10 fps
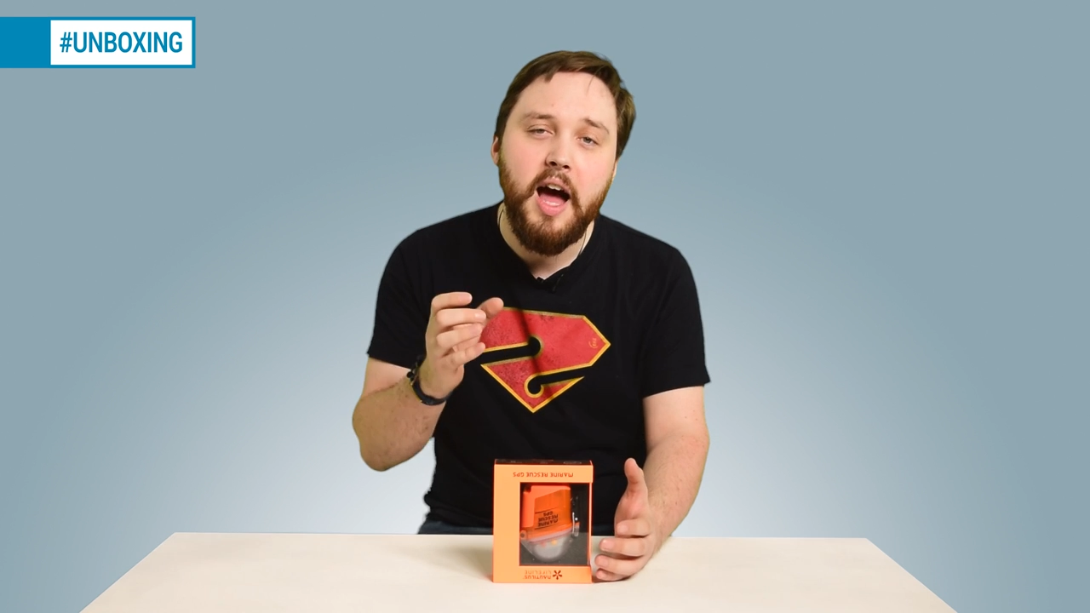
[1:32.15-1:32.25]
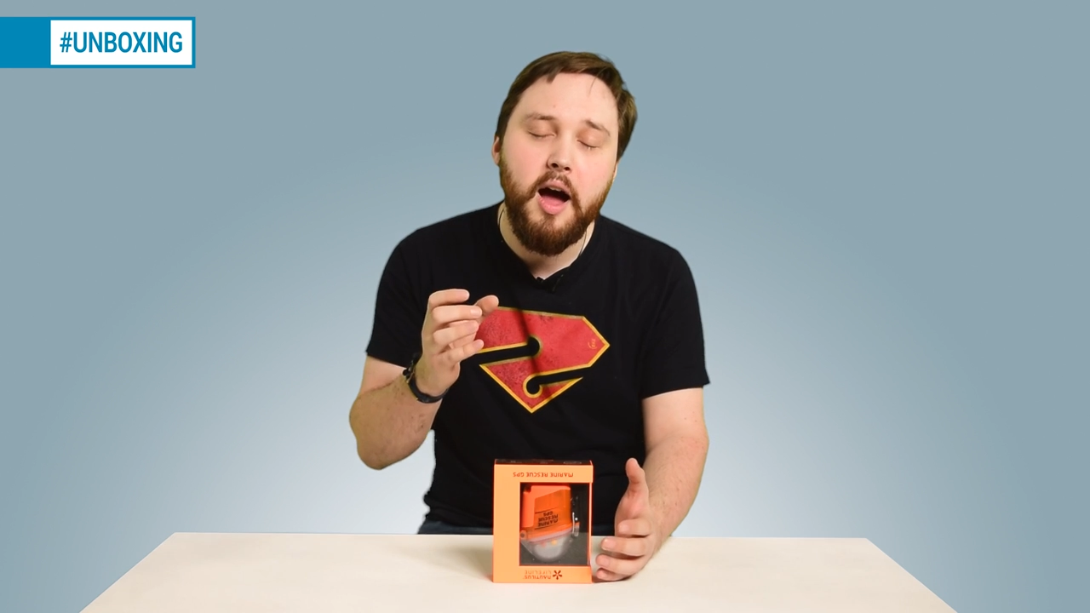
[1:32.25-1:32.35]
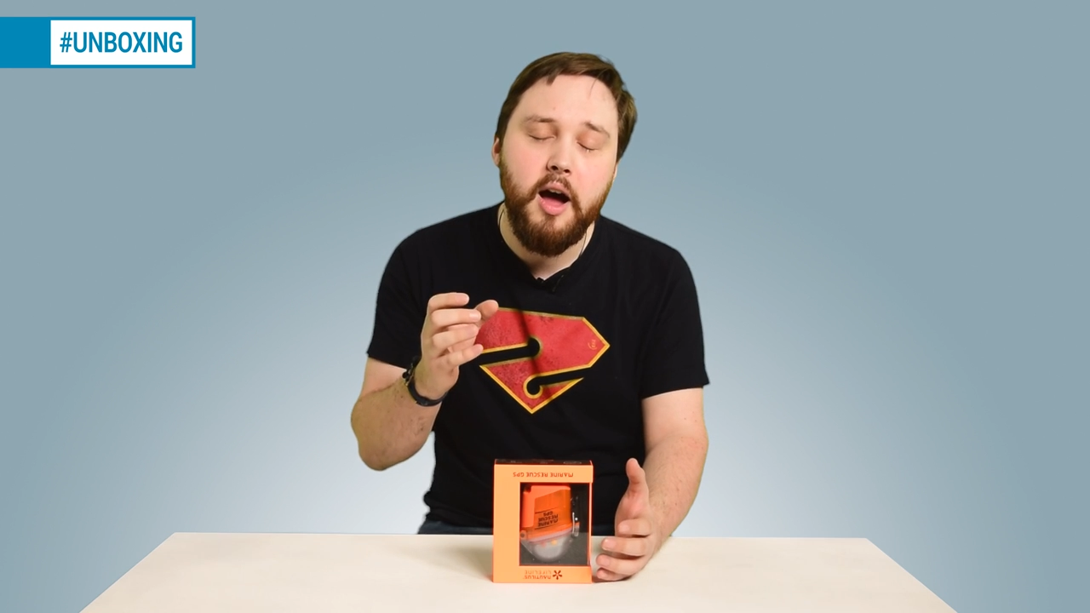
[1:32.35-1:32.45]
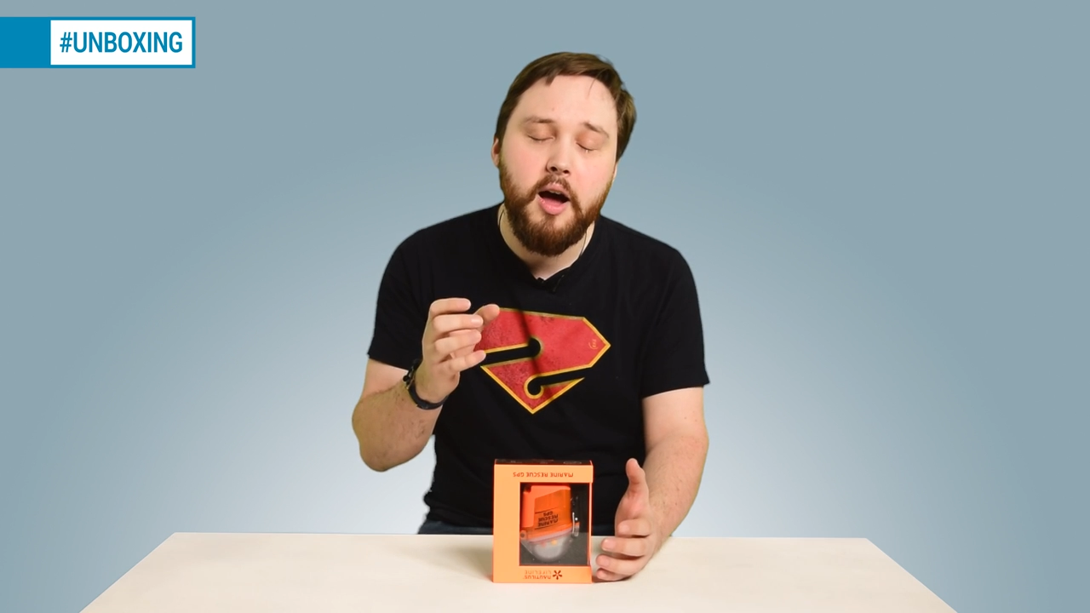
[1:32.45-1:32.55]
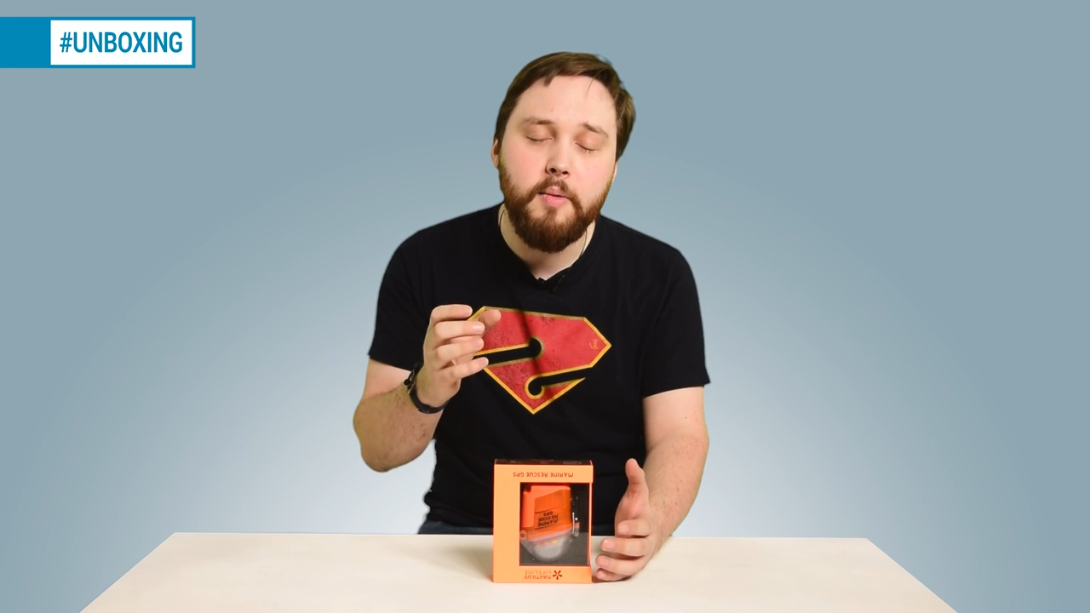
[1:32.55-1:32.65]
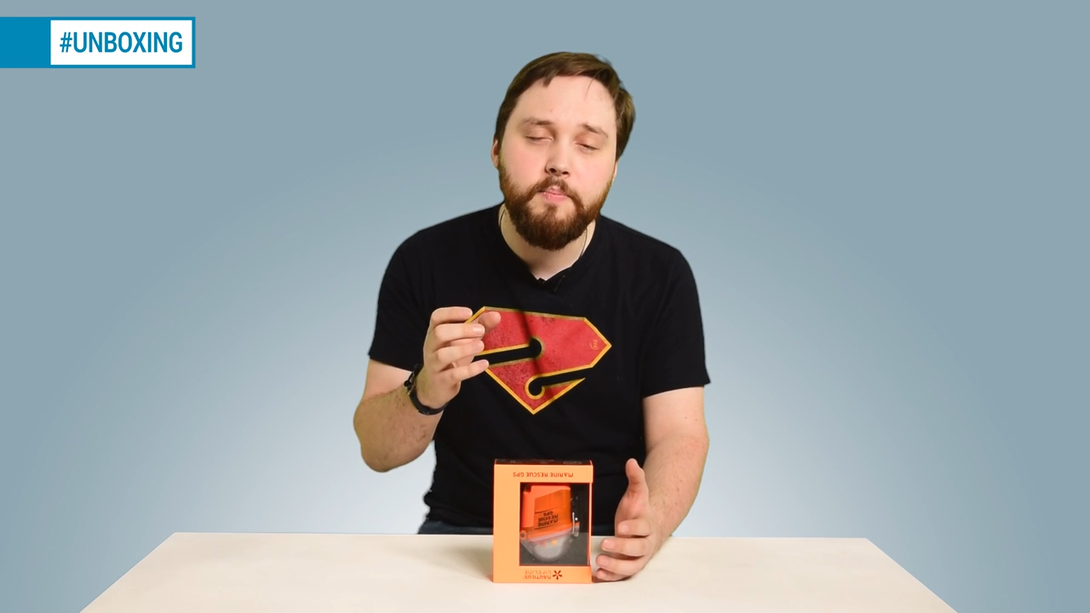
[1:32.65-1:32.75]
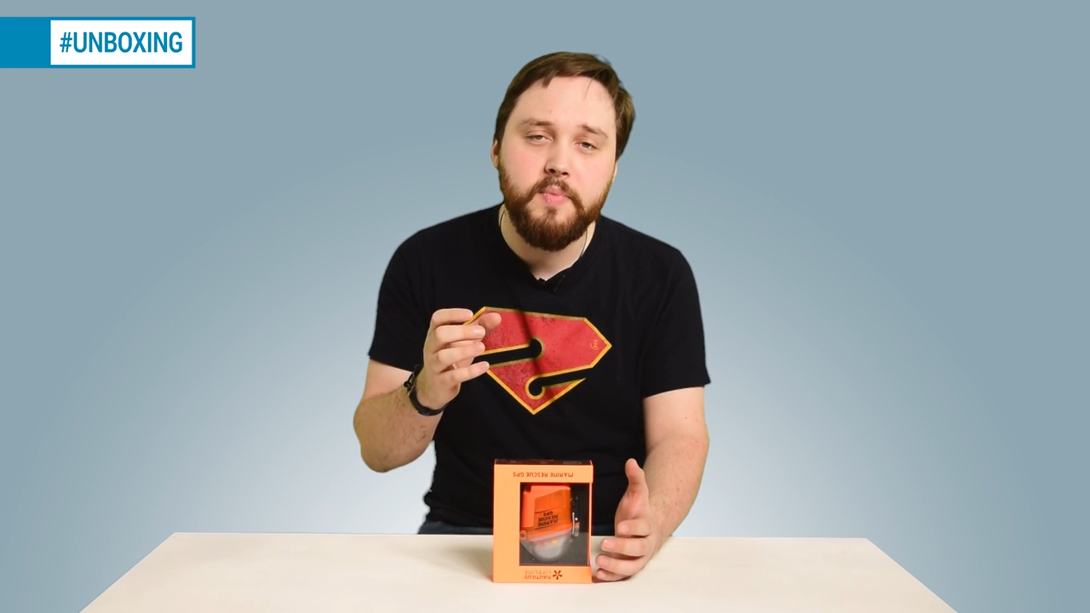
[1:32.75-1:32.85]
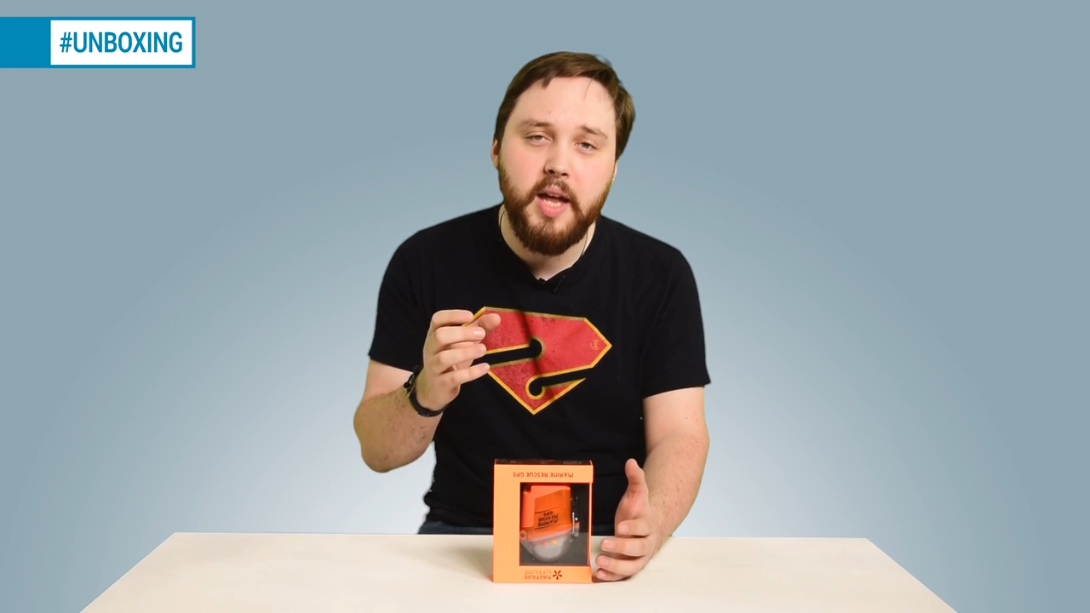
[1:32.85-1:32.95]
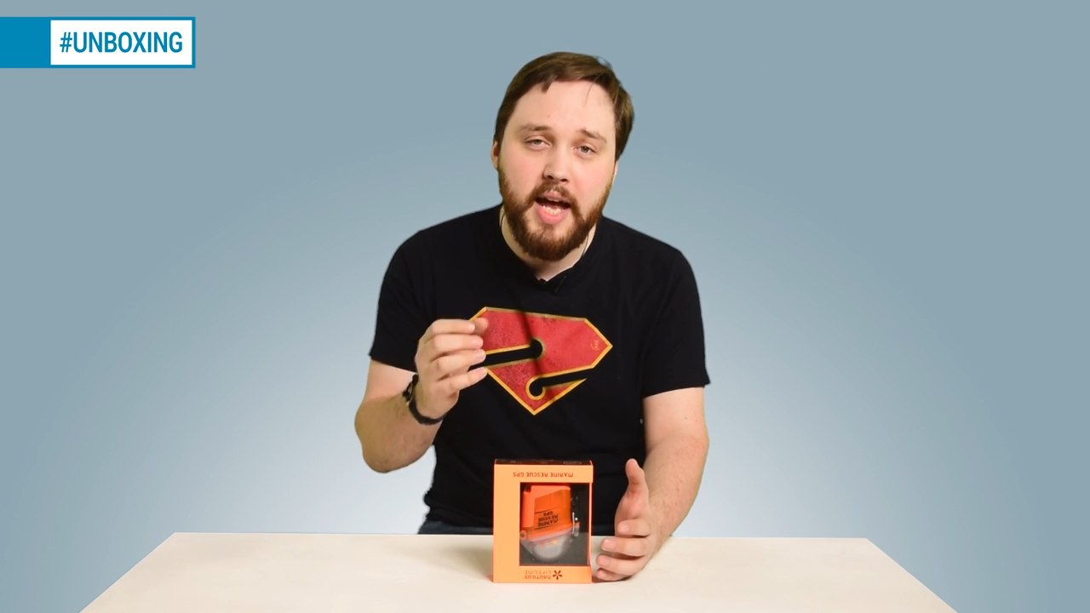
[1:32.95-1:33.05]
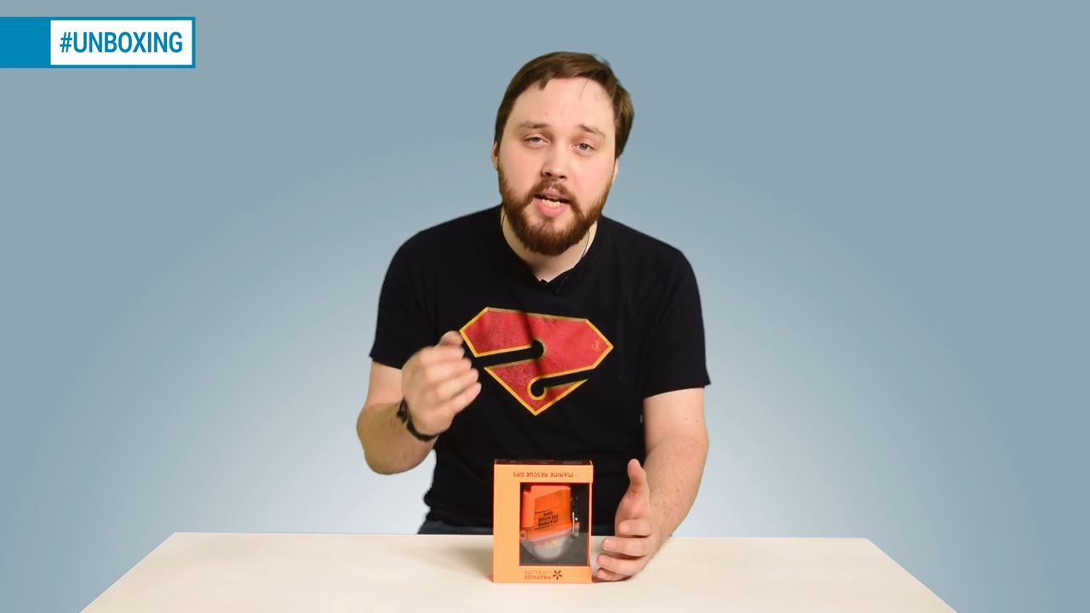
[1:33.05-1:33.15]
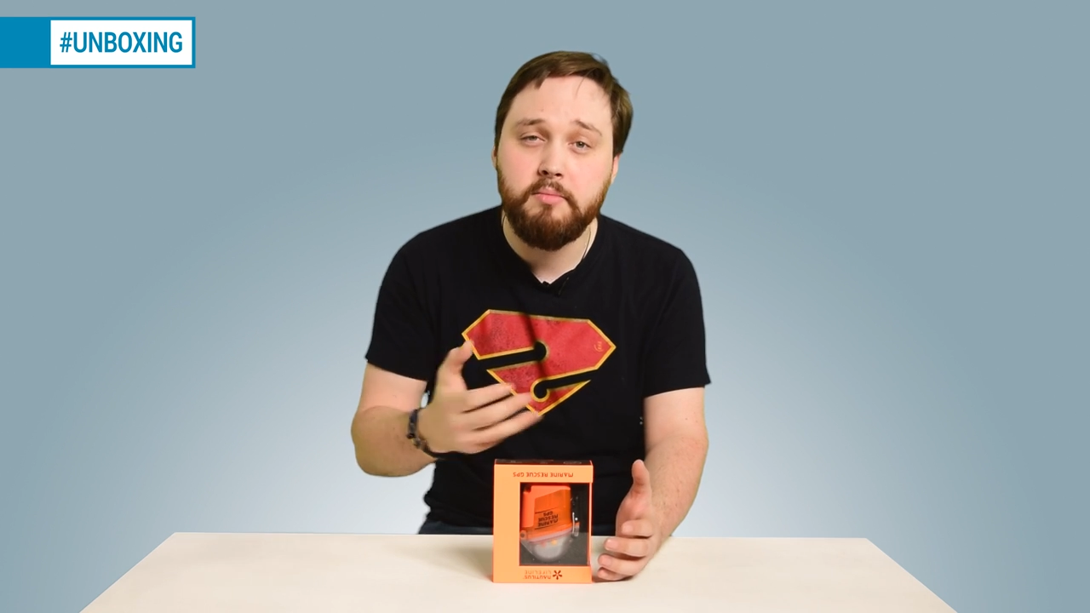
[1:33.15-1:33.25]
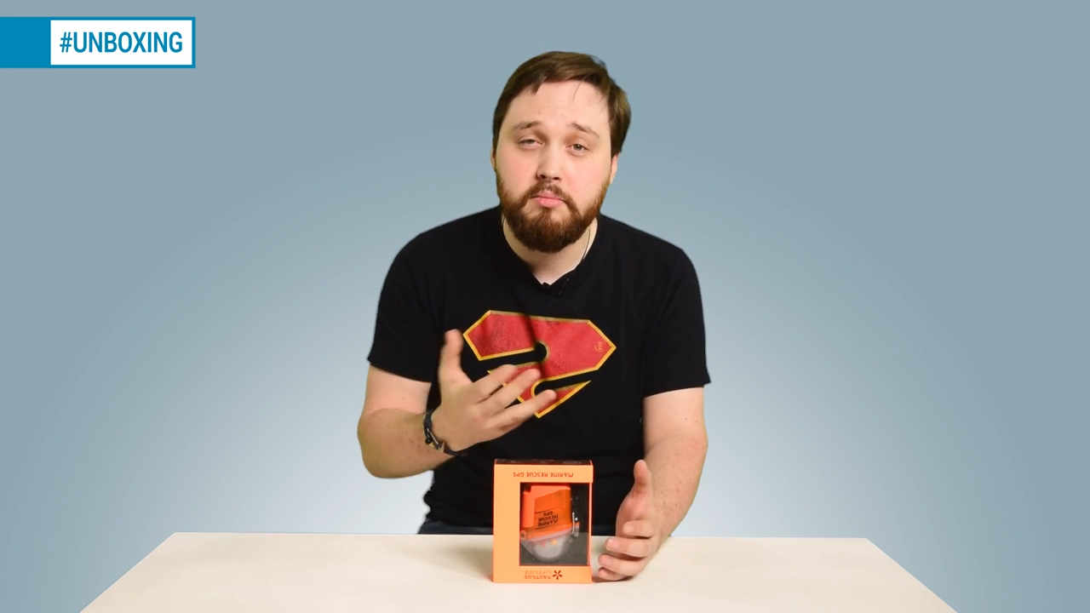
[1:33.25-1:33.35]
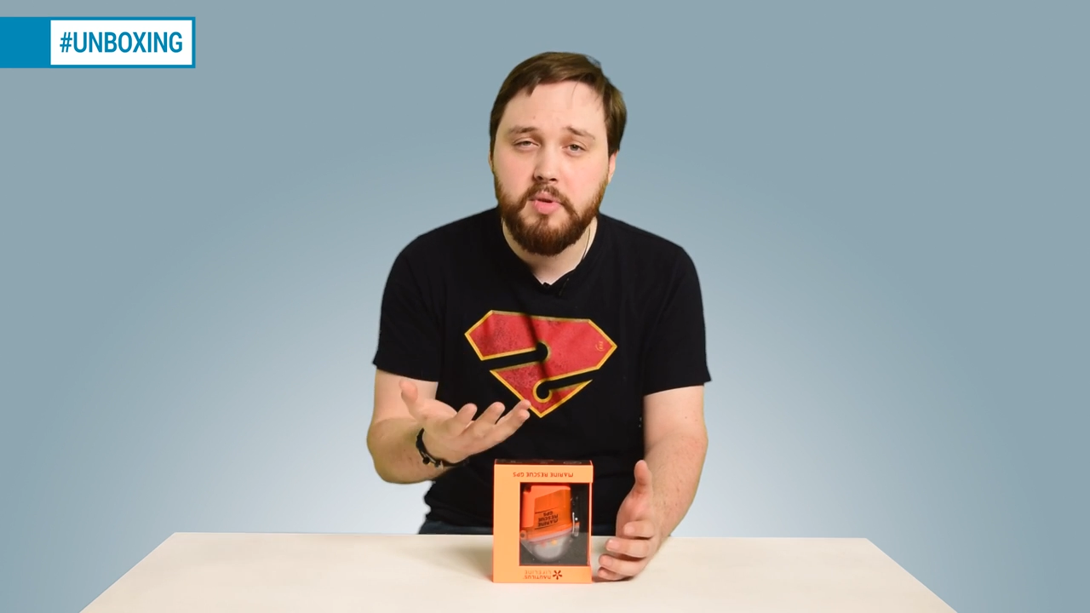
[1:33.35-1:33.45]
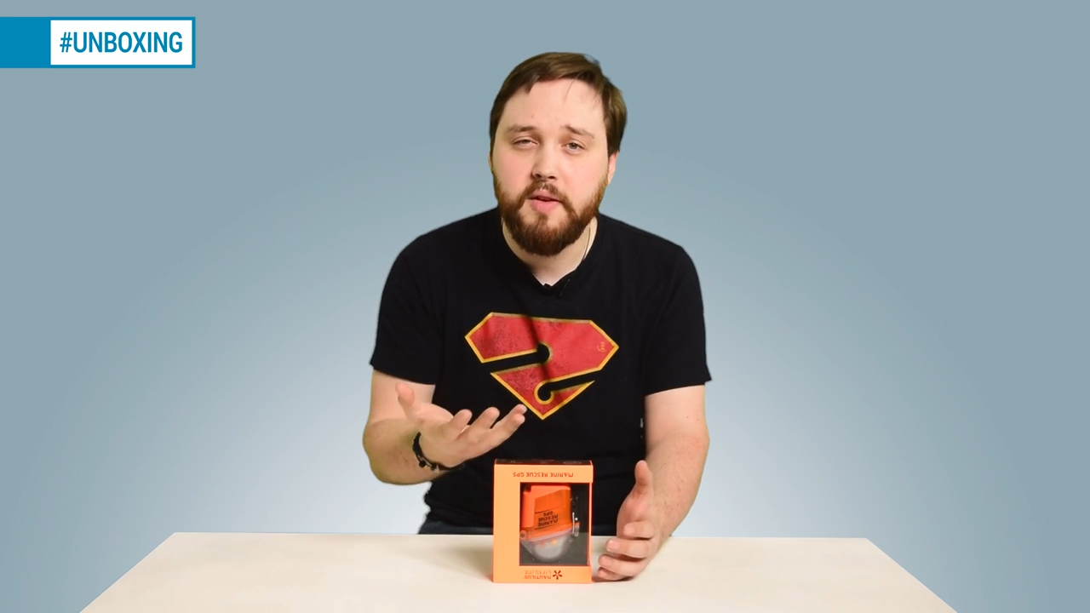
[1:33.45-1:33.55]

and